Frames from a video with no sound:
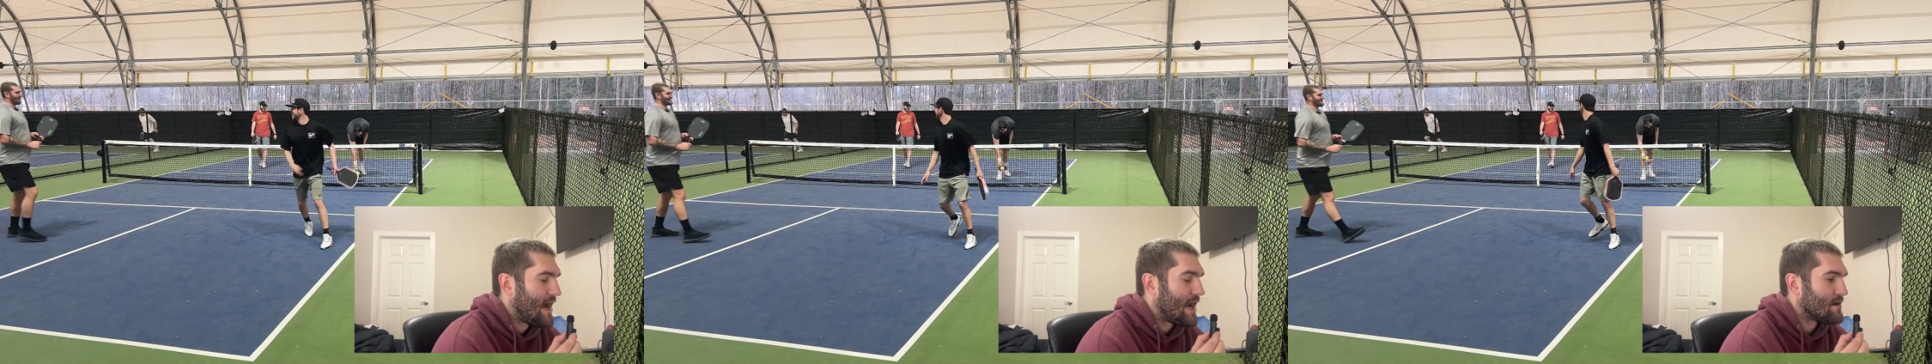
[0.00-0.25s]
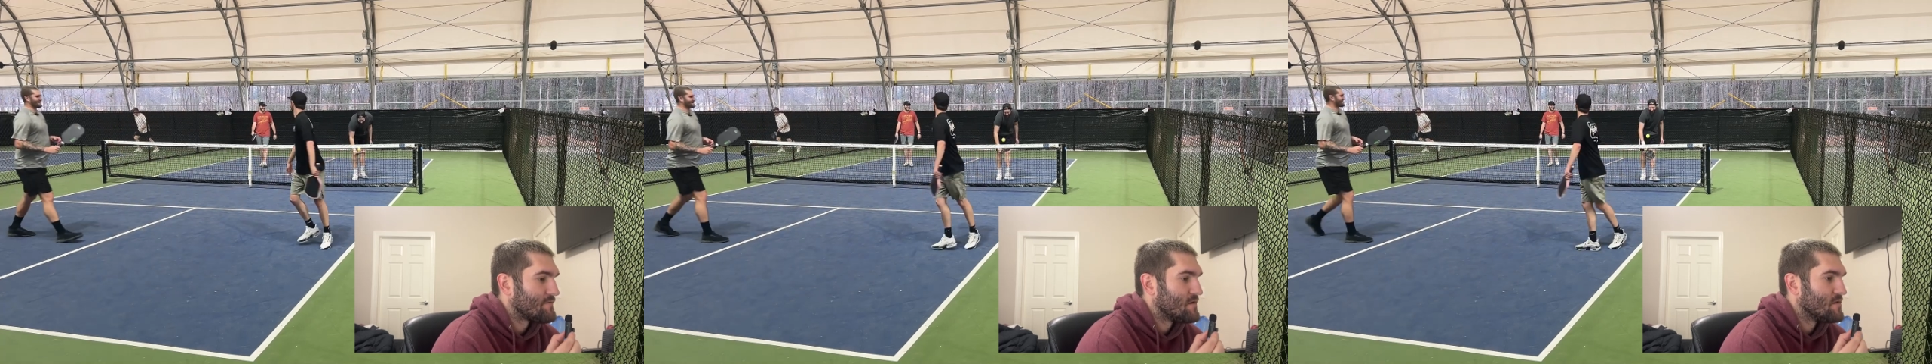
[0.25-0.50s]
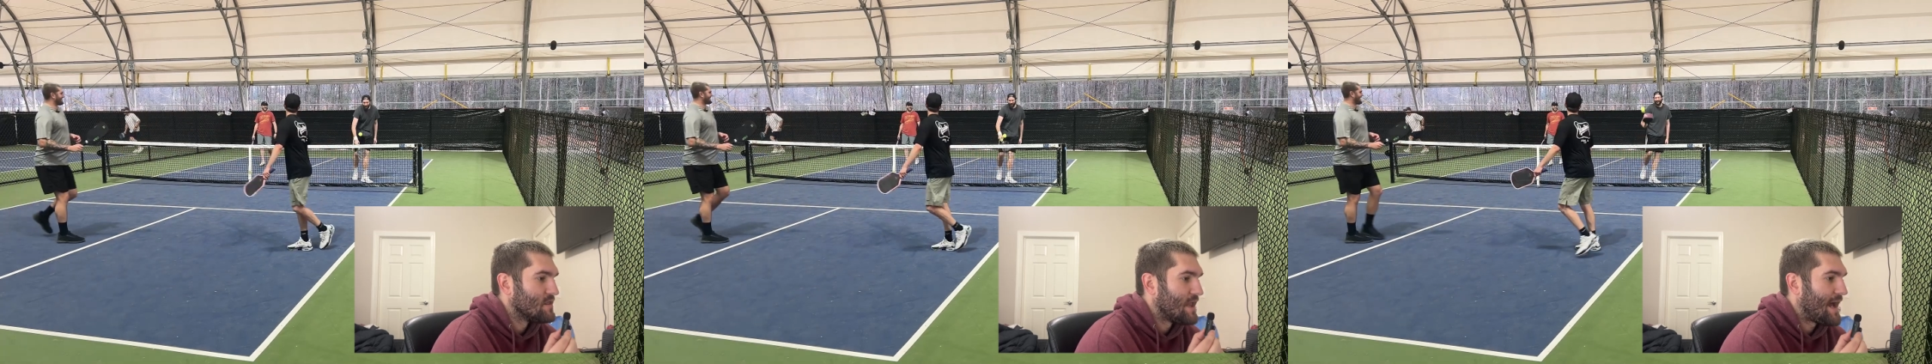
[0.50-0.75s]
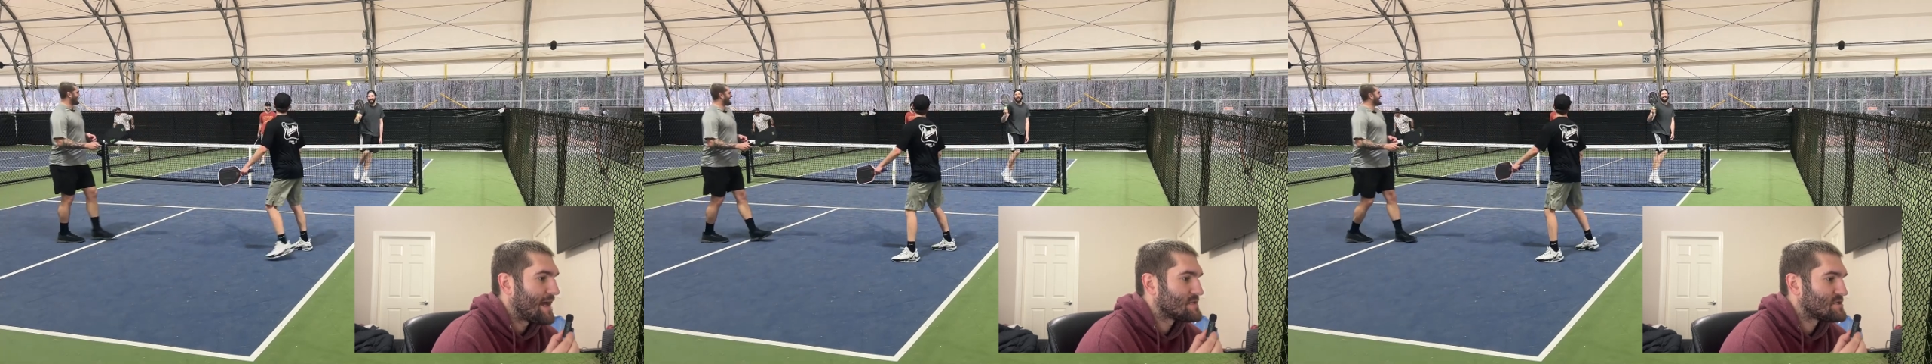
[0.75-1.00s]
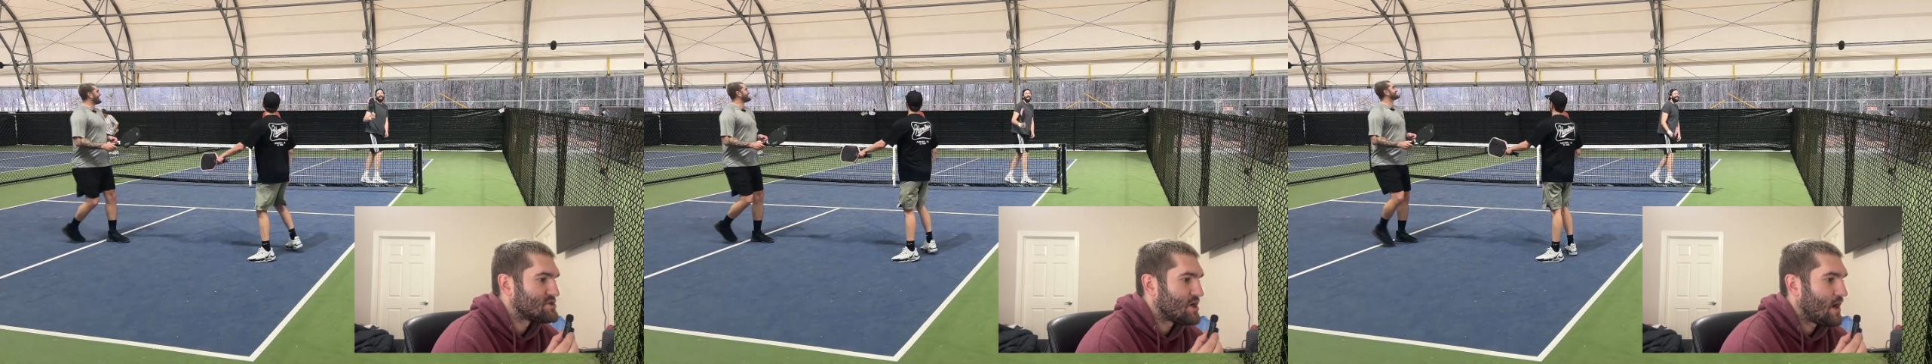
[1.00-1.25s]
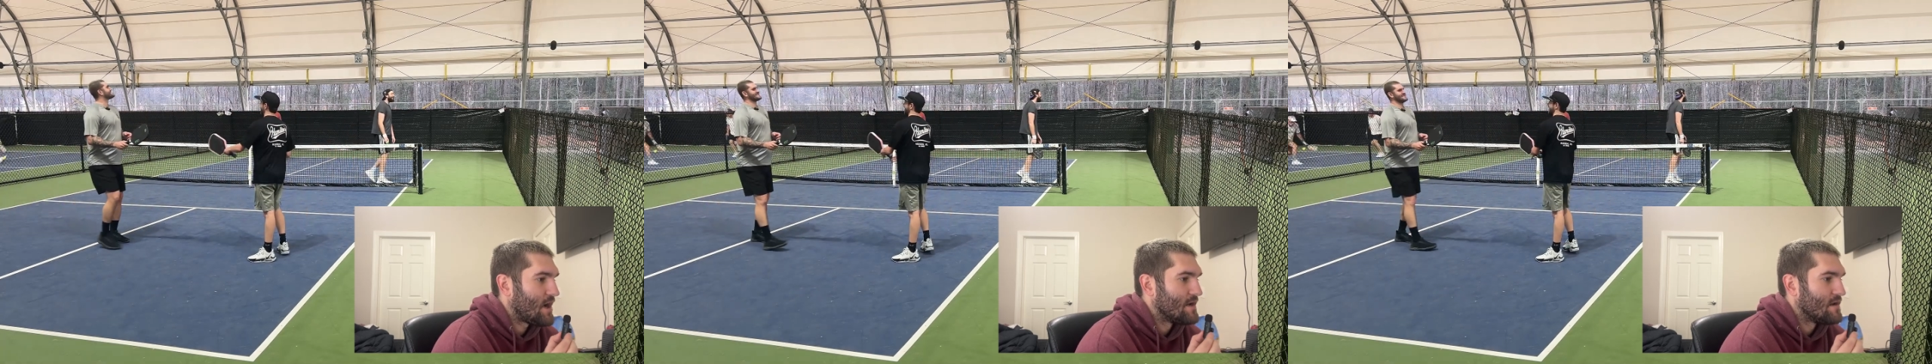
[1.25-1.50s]
And on the last
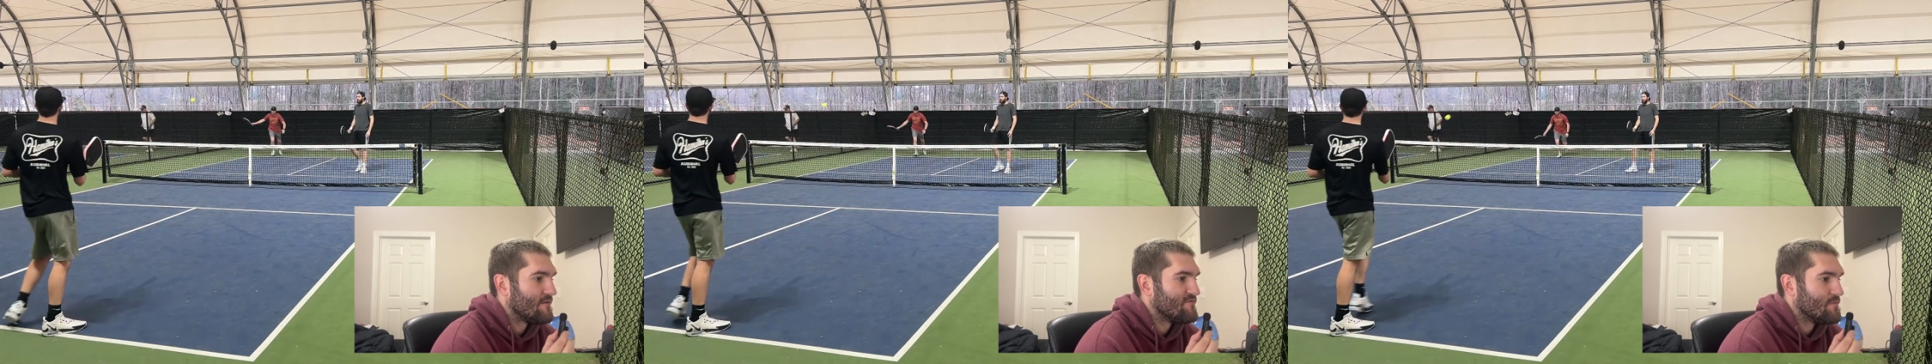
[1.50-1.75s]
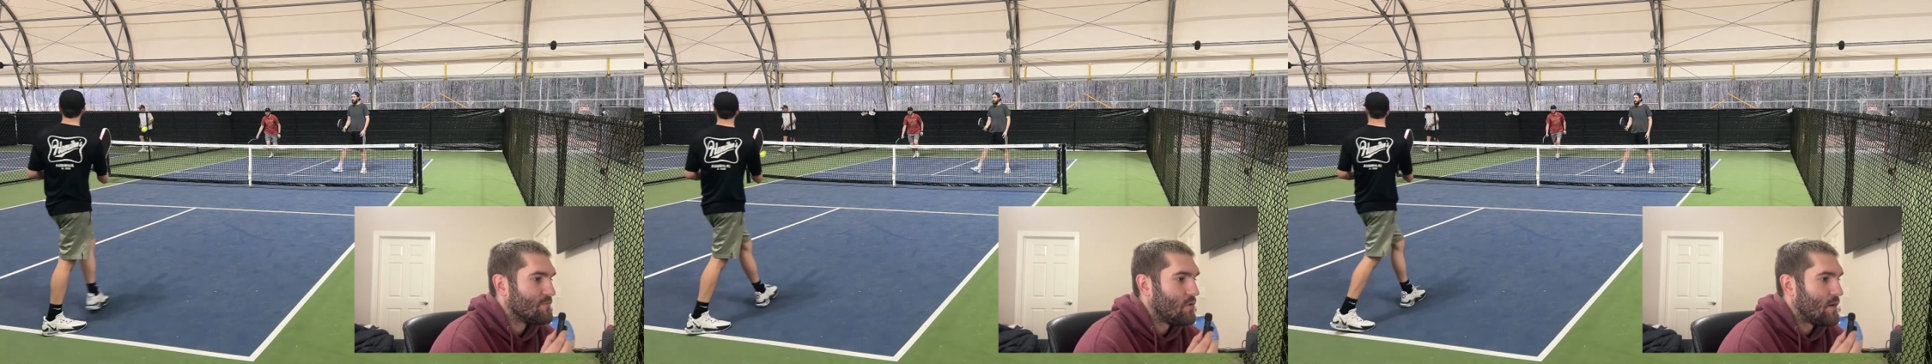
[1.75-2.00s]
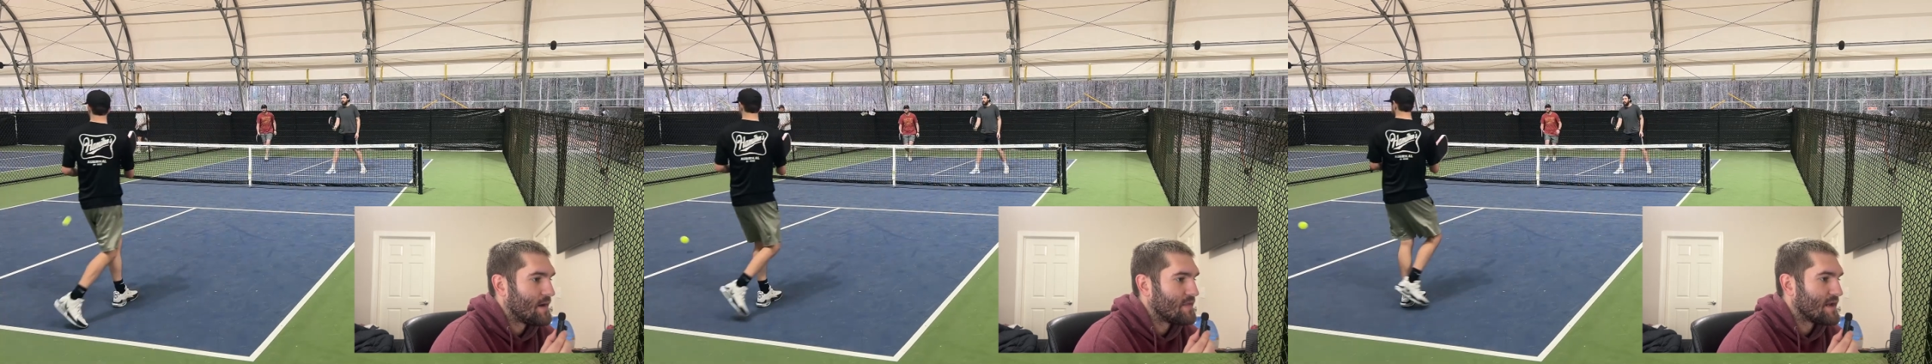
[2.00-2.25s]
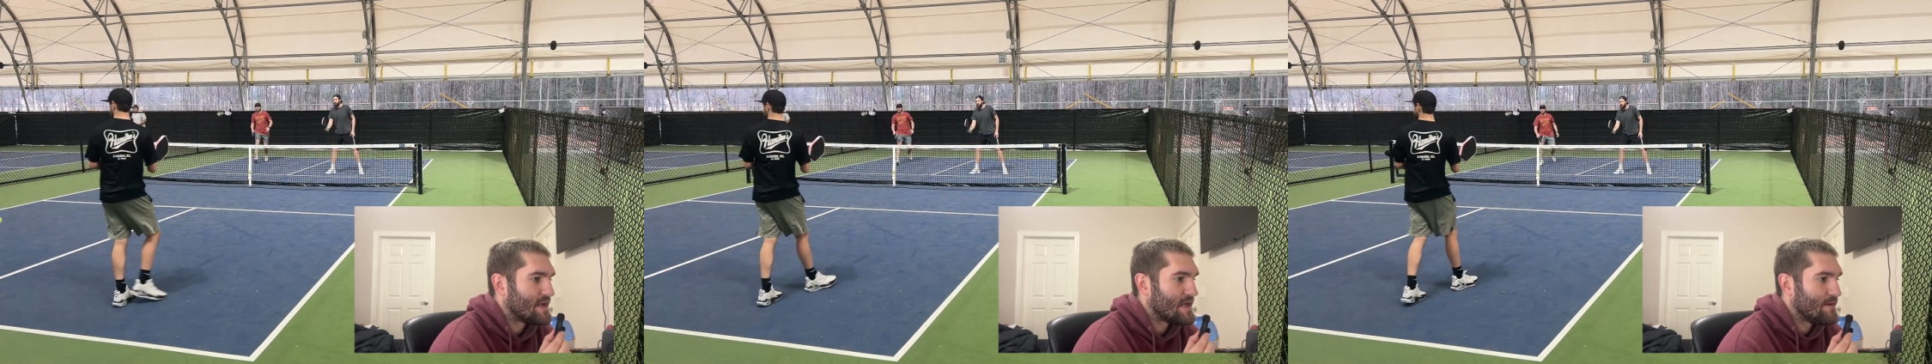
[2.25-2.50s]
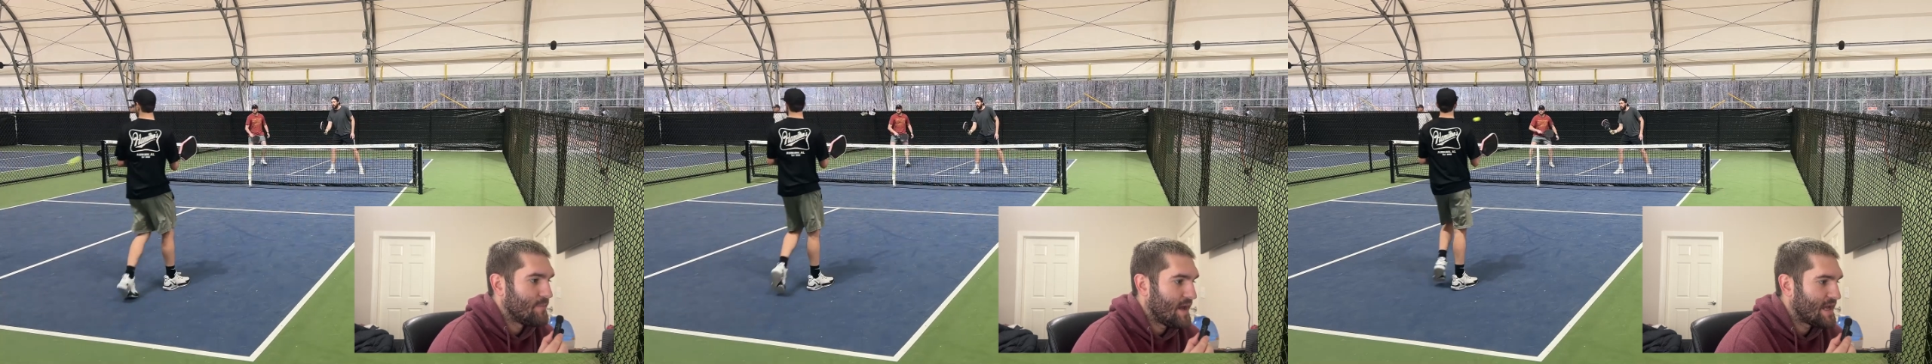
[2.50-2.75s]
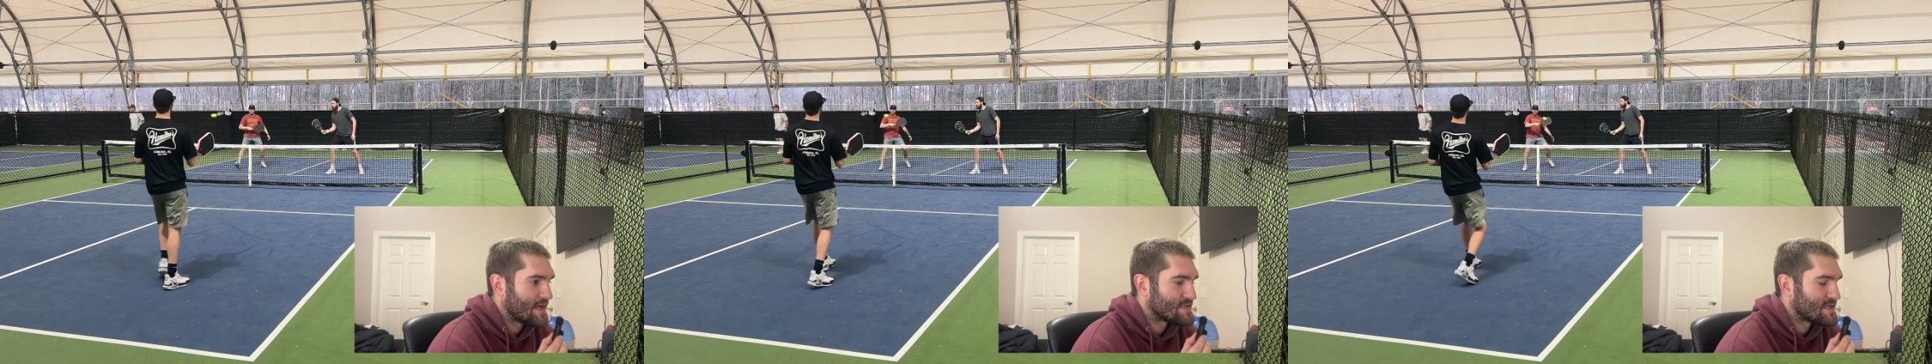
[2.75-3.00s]
shot of the point that he
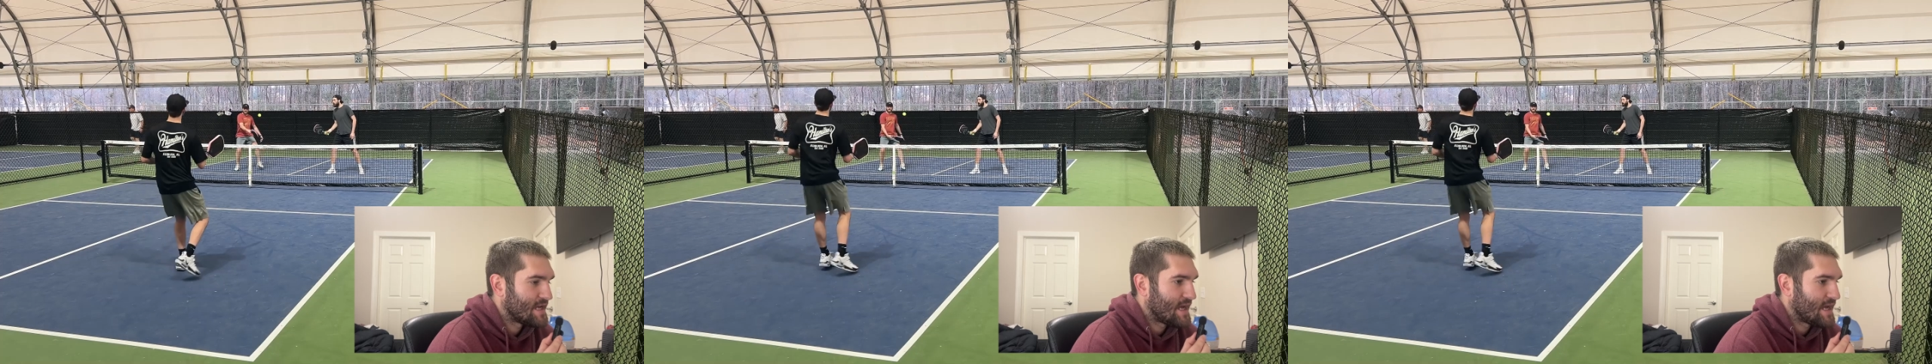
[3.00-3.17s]
makes,